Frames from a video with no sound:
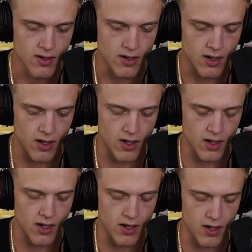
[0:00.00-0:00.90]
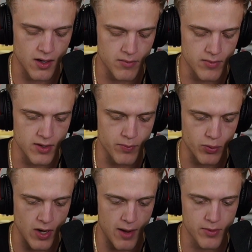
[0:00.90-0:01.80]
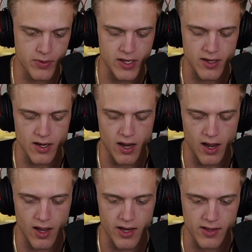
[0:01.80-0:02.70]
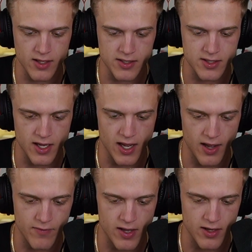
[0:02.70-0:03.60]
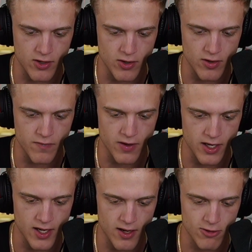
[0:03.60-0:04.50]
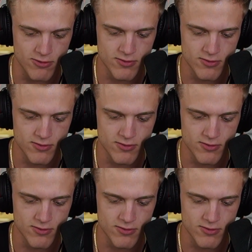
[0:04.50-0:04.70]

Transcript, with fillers: Um, probably not unless they have a good video.